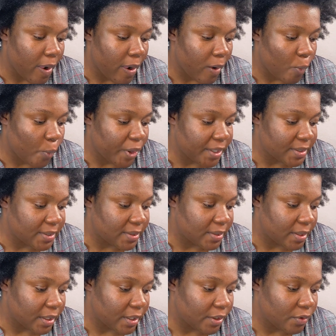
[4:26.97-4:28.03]
with
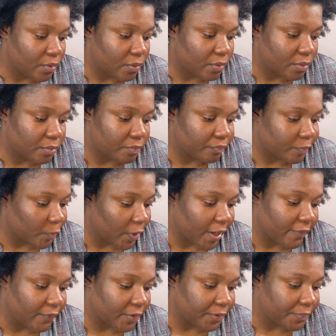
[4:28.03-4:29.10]

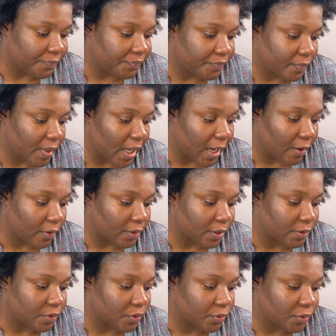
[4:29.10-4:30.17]
whatever
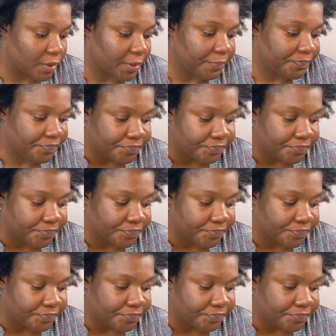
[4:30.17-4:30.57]
according to the,